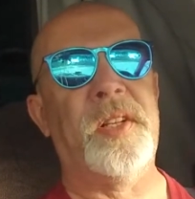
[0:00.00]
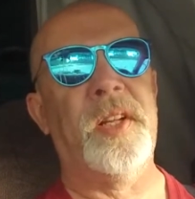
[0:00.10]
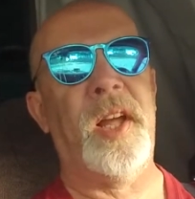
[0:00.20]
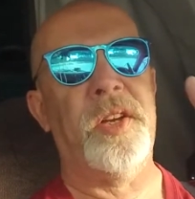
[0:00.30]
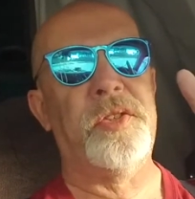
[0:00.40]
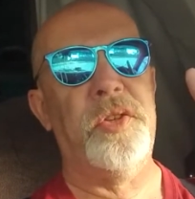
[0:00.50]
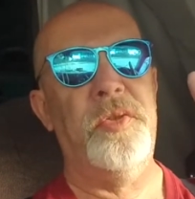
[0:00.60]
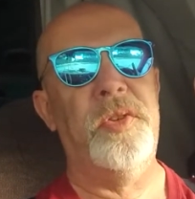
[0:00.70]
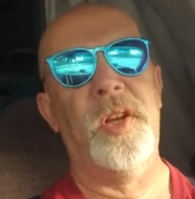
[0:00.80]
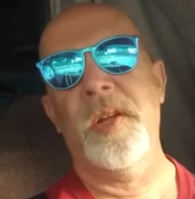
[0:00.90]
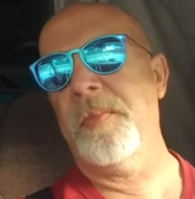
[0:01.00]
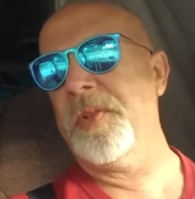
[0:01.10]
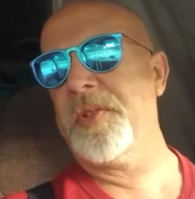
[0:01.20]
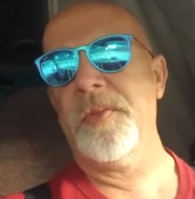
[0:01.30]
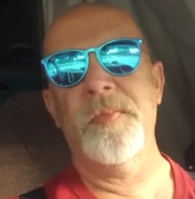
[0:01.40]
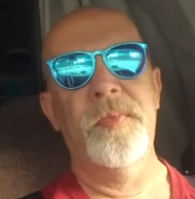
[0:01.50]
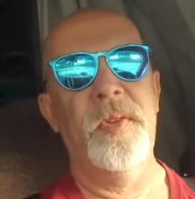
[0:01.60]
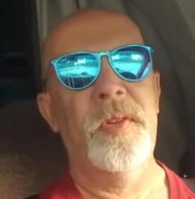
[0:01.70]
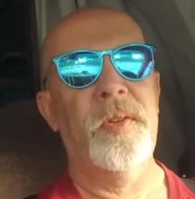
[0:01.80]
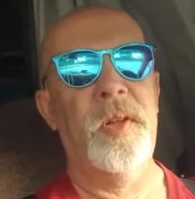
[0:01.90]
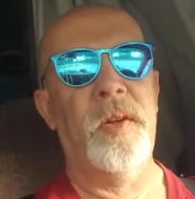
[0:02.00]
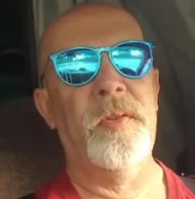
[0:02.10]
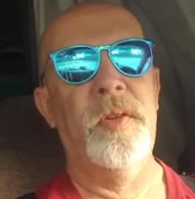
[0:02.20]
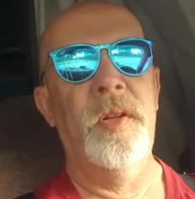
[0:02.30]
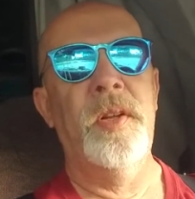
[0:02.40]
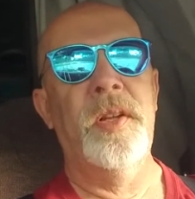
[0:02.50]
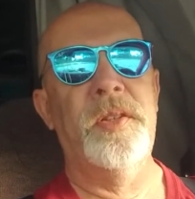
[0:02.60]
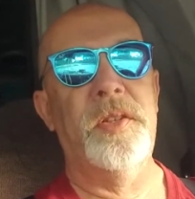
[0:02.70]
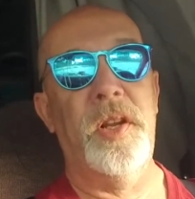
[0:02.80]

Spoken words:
got 2 dilemmas. You